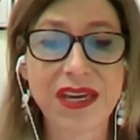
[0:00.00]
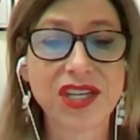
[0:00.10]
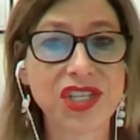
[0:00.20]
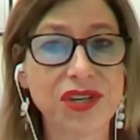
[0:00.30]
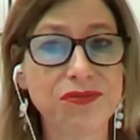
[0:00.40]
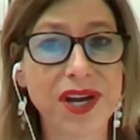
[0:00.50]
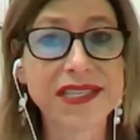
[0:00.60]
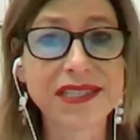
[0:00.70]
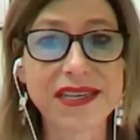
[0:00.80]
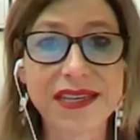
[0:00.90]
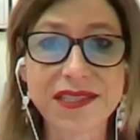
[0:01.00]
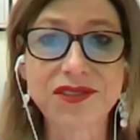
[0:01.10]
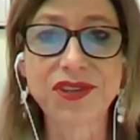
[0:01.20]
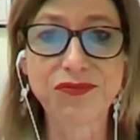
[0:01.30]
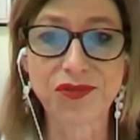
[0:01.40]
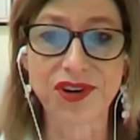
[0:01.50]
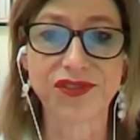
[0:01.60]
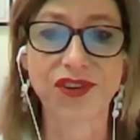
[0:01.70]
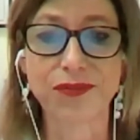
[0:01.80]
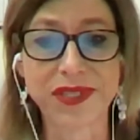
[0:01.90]
She runs the History
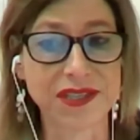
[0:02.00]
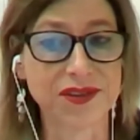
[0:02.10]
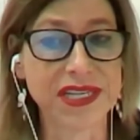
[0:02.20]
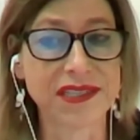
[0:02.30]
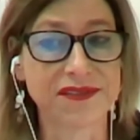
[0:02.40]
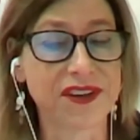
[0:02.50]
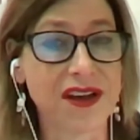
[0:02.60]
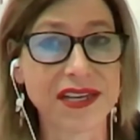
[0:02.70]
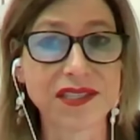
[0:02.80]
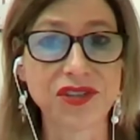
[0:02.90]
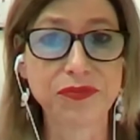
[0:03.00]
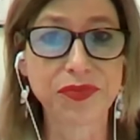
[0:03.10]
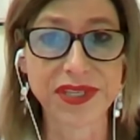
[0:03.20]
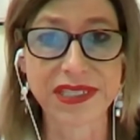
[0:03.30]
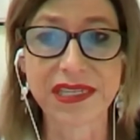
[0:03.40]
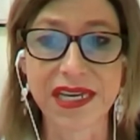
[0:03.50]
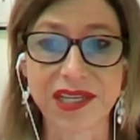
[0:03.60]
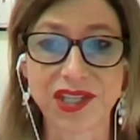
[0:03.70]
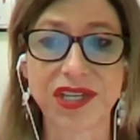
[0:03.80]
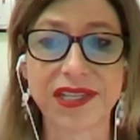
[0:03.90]
Wardrobe series of costume
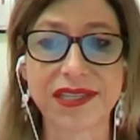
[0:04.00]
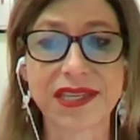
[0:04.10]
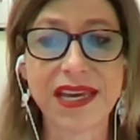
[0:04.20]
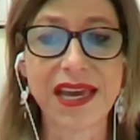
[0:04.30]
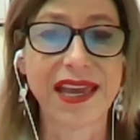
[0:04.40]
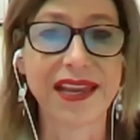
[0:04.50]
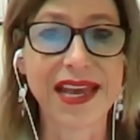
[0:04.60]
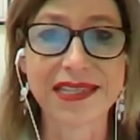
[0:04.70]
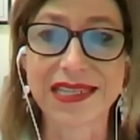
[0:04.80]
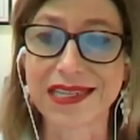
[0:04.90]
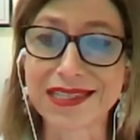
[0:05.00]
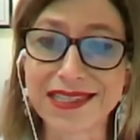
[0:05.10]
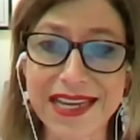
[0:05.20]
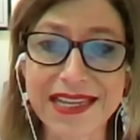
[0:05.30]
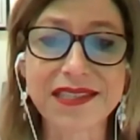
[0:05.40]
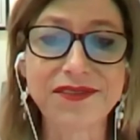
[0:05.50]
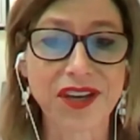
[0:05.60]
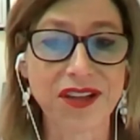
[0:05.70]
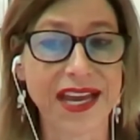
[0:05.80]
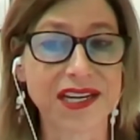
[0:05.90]
presentations and has an extensive
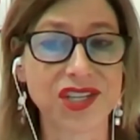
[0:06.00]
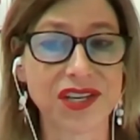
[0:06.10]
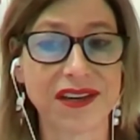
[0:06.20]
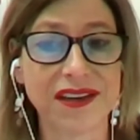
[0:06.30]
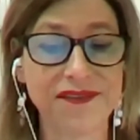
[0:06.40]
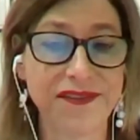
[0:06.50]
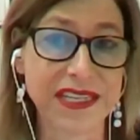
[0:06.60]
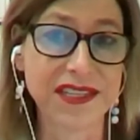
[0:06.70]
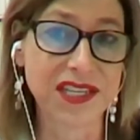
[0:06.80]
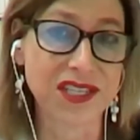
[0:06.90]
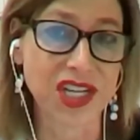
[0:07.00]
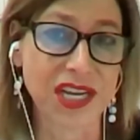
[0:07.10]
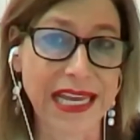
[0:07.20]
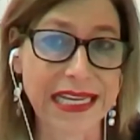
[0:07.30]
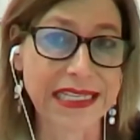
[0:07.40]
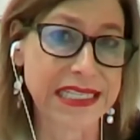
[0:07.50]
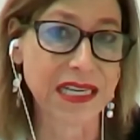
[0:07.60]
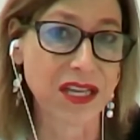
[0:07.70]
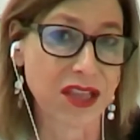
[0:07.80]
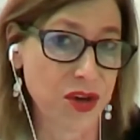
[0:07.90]
collection of vintage and
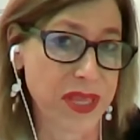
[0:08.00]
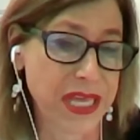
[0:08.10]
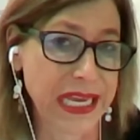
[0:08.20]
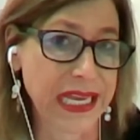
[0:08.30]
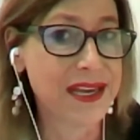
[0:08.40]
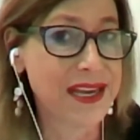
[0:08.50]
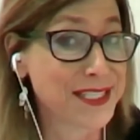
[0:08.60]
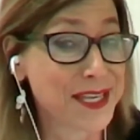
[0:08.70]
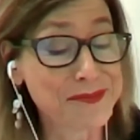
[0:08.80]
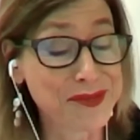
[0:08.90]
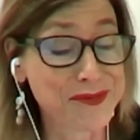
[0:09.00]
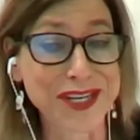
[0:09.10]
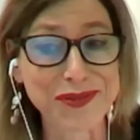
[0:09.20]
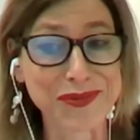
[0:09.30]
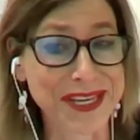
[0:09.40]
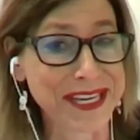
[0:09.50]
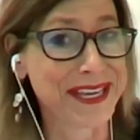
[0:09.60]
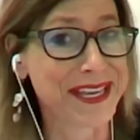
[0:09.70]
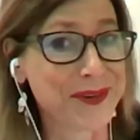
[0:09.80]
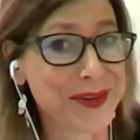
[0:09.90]
antique clothing, some of which
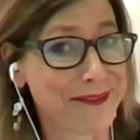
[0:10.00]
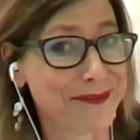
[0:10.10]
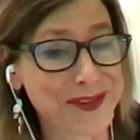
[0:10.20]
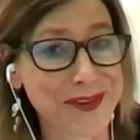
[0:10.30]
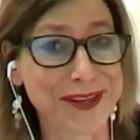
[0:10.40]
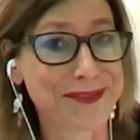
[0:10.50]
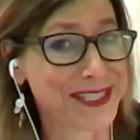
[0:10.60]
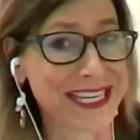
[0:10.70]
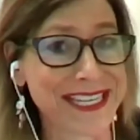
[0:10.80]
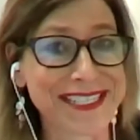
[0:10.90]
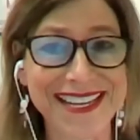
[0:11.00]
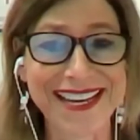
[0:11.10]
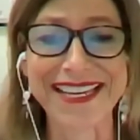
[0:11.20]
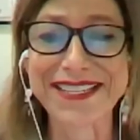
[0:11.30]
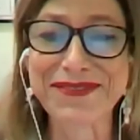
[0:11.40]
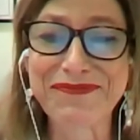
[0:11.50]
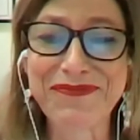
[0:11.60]
we will have the treat of seeing tonight.